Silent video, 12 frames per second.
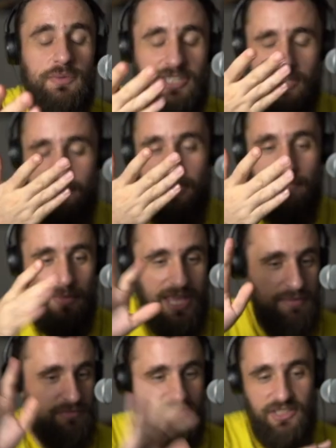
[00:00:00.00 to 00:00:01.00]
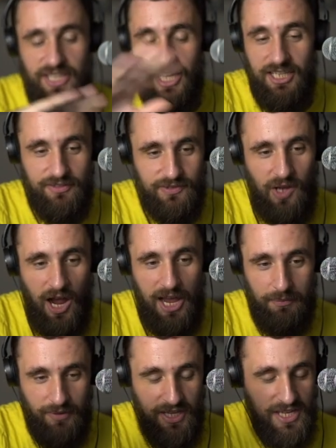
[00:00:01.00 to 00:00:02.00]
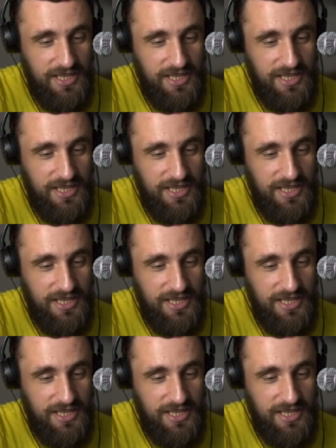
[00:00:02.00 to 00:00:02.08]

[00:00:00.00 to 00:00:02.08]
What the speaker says: is going to be a meme to the end of time.